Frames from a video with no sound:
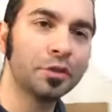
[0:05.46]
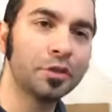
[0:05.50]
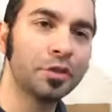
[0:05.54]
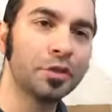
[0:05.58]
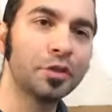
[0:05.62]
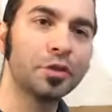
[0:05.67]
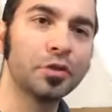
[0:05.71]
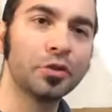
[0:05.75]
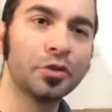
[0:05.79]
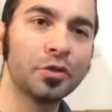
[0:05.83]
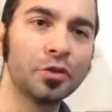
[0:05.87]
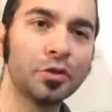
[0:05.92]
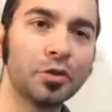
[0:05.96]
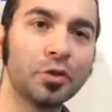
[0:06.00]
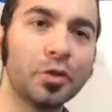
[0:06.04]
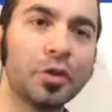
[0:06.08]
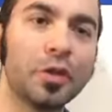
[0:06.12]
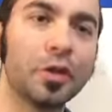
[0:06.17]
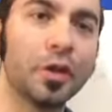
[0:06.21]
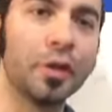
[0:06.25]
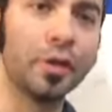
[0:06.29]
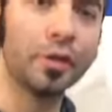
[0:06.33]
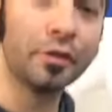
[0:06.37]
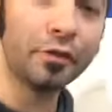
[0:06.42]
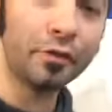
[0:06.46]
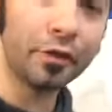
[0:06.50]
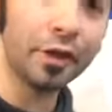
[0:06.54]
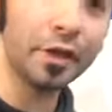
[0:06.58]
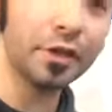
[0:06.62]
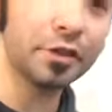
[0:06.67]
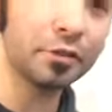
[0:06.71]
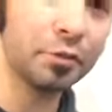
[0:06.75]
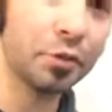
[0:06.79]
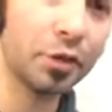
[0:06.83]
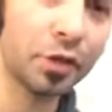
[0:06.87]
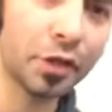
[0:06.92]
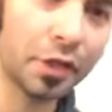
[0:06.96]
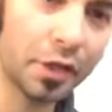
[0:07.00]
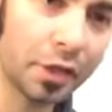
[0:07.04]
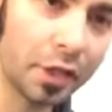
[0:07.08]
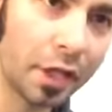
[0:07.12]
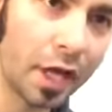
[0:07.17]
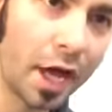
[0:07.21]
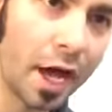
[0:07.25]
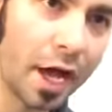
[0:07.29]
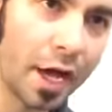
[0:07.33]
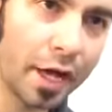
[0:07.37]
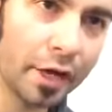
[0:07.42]
to the Facebook
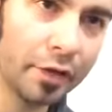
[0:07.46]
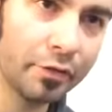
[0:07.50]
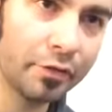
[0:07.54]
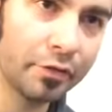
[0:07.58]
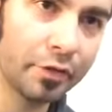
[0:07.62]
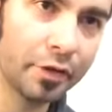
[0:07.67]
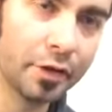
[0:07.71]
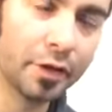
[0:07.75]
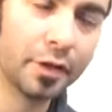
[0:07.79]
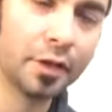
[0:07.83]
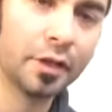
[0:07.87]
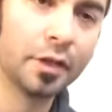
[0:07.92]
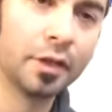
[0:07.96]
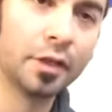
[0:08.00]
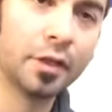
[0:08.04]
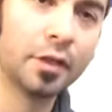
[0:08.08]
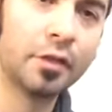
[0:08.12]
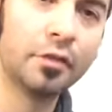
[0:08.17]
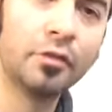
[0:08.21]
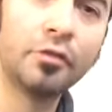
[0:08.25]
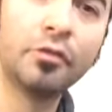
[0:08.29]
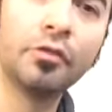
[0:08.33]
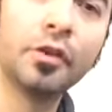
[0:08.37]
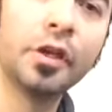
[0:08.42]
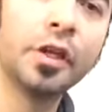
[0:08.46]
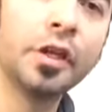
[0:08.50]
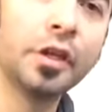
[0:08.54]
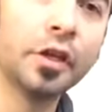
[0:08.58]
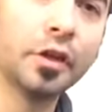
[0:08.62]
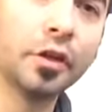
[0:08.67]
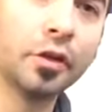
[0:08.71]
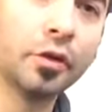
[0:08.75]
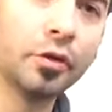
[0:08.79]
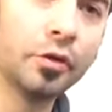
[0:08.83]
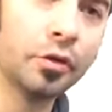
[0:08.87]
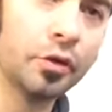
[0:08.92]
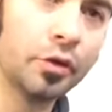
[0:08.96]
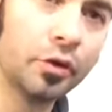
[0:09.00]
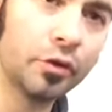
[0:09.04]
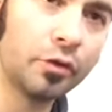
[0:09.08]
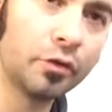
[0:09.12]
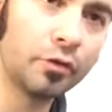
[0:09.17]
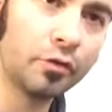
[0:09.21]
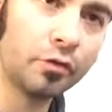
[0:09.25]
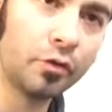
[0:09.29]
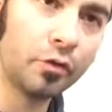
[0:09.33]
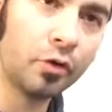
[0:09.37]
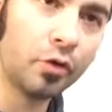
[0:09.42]
Live video
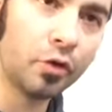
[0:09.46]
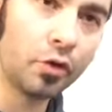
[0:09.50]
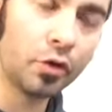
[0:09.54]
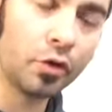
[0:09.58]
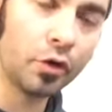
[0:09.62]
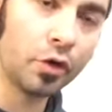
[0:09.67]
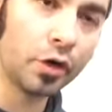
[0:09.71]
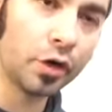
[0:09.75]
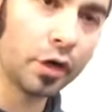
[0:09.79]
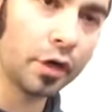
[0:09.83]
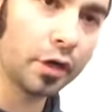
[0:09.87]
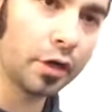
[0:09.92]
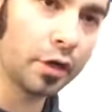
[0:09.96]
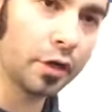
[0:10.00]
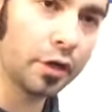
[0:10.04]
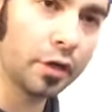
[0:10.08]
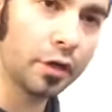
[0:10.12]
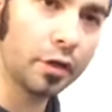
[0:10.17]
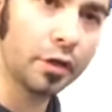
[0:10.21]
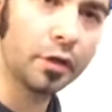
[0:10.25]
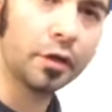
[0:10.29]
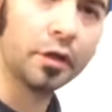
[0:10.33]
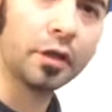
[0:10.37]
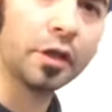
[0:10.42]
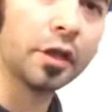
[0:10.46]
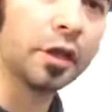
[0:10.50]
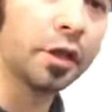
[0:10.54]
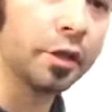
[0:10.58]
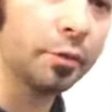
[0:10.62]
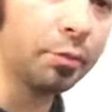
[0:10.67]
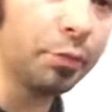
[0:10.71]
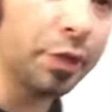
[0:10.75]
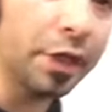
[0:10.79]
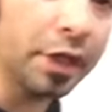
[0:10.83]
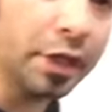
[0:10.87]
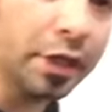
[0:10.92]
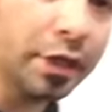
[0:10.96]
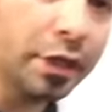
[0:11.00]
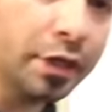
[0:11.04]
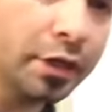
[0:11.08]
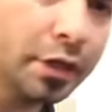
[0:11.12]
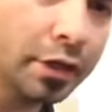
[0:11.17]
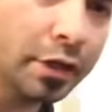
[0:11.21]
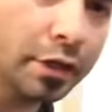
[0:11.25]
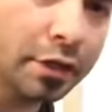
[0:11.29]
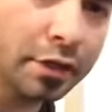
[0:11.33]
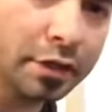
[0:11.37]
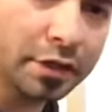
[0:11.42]
for the
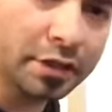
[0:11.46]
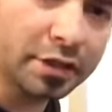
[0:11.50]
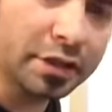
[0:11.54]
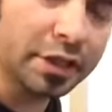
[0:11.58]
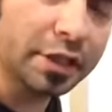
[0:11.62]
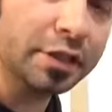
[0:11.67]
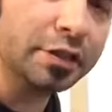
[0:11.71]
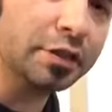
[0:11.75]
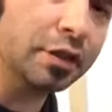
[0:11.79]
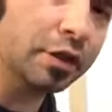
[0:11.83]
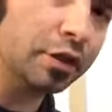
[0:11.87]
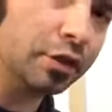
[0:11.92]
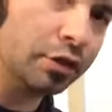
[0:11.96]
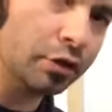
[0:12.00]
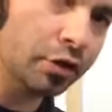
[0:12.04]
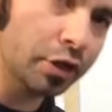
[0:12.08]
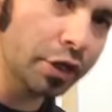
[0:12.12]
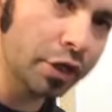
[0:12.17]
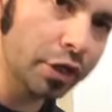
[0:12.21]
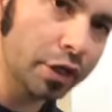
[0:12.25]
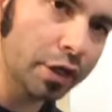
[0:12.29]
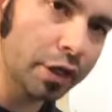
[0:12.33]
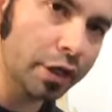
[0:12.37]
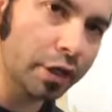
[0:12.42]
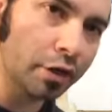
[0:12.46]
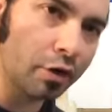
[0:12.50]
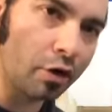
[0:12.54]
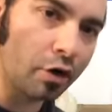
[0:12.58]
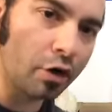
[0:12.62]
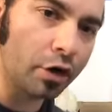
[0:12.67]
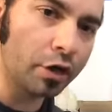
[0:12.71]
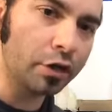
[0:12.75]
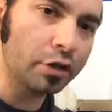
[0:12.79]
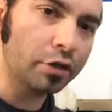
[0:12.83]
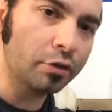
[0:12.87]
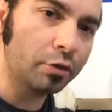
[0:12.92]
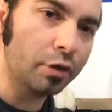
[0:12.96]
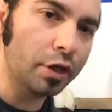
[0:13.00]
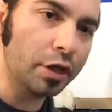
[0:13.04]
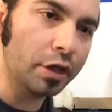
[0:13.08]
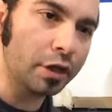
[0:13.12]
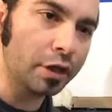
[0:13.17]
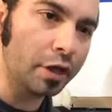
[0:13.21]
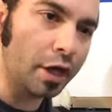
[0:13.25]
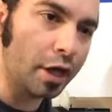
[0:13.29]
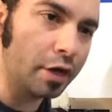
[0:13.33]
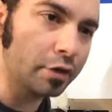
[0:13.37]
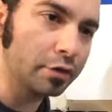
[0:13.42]
P600 and
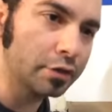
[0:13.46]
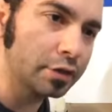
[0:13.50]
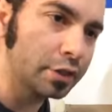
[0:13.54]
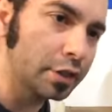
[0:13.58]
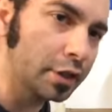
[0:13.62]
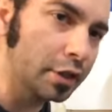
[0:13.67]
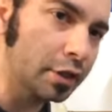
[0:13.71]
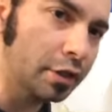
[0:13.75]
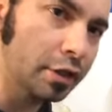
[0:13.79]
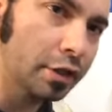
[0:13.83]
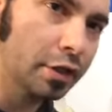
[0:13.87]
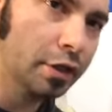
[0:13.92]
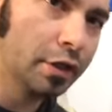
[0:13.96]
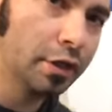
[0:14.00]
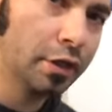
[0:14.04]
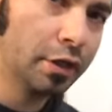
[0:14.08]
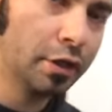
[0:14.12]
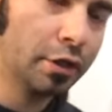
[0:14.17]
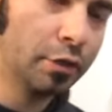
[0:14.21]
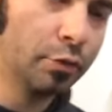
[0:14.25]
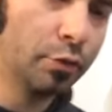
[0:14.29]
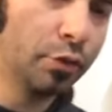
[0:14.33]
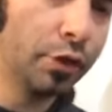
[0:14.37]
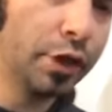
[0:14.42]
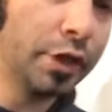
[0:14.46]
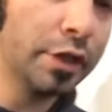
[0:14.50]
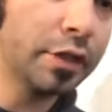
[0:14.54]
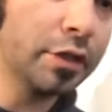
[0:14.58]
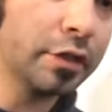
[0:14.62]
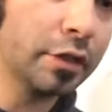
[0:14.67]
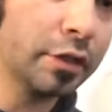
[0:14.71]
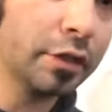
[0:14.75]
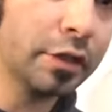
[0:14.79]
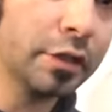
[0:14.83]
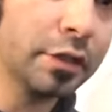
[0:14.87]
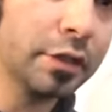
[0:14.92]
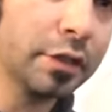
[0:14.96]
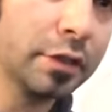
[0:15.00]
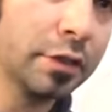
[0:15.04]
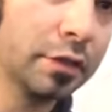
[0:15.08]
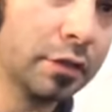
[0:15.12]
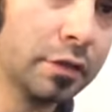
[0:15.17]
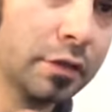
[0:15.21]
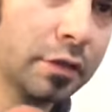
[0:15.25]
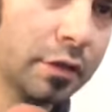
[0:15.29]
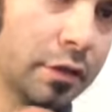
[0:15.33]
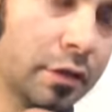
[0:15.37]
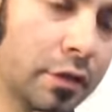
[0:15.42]
R3000 printers.
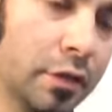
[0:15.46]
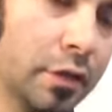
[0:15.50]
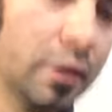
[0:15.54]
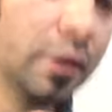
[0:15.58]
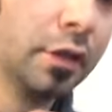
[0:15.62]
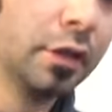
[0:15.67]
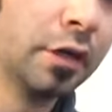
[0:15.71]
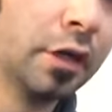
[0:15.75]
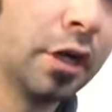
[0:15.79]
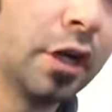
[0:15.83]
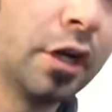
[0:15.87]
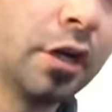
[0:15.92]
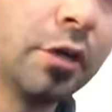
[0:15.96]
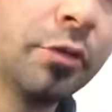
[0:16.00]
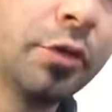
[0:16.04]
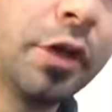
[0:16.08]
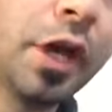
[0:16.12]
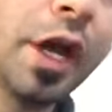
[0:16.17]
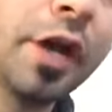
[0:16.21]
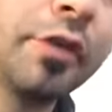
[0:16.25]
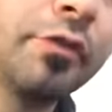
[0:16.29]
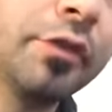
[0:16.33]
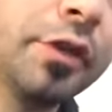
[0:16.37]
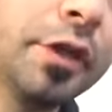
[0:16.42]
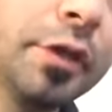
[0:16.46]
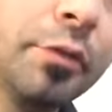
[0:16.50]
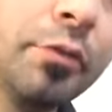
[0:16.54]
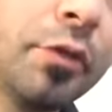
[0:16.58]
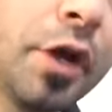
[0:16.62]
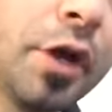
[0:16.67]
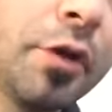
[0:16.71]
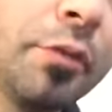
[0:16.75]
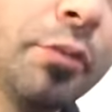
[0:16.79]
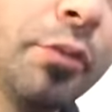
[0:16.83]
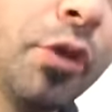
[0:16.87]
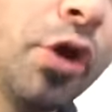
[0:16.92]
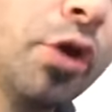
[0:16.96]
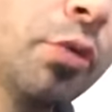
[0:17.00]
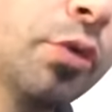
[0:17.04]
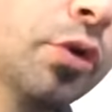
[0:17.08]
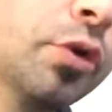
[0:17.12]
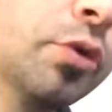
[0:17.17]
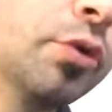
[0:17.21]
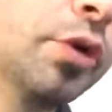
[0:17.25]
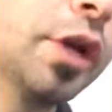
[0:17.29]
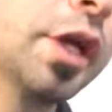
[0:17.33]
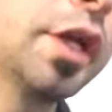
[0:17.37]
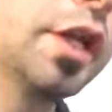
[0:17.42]
I'll be having my
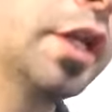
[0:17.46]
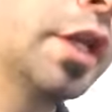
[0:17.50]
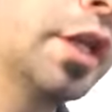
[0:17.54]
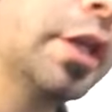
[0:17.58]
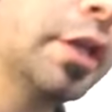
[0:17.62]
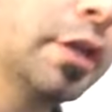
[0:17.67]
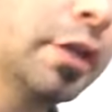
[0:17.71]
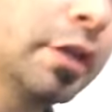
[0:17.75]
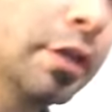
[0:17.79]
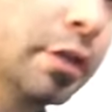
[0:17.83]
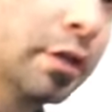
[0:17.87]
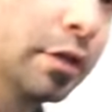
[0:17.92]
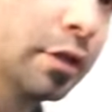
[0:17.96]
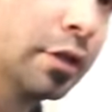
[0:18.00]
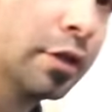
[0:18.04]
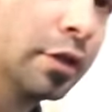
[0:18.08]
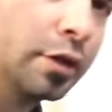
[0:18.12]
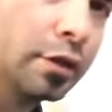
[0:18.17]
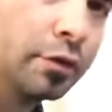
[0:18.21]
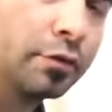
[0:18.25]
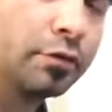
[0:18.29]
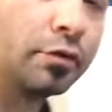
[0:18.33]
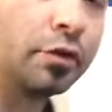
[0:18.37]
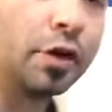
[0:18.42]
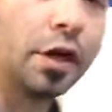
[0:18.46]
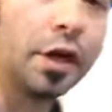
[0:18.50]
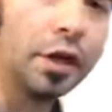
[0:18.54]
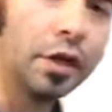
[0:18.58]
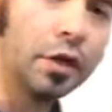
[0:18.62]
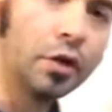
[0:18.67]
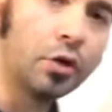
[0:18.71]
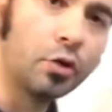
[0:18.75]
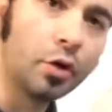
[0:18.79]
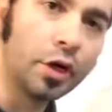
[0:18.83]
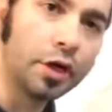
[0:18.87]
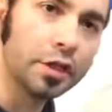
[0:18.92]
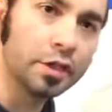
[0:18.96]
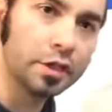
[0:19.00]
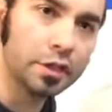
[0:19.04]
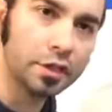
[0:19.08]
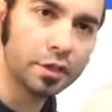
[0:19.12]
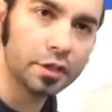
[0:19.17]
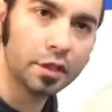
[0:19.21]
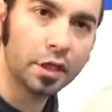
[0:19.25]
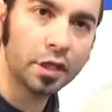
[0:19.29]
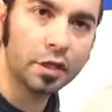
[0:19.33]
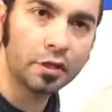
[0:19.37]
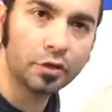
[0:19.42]
mobile ready for any
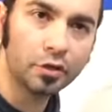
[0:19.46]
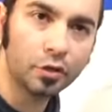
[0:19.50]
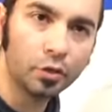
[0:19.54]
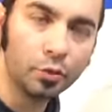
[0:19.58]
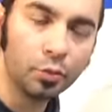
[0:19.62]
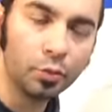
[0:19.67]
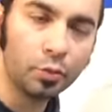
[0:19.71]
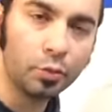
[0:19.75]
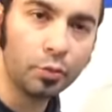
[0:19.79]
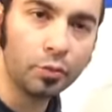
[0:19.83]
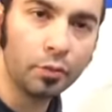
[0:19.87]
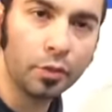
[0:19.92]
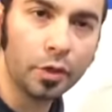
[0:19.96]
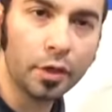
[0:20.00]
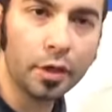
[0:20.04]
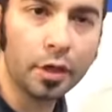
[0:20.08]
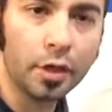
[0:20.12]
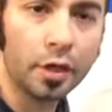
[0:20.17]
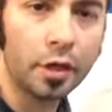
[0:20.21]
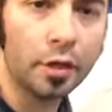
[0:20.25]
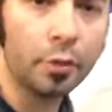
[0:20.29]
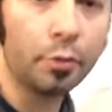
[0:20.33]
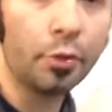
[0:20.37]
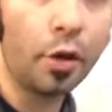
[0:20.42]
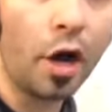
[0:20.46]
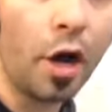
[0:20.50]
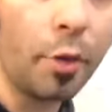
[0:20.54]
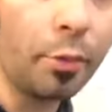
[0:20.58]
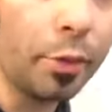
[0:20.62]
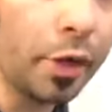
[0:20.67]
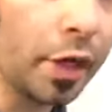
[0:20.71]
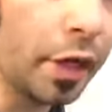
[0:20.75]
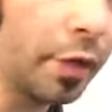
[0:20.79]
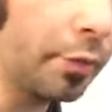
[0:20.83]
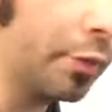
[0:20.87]
questions that do pop up.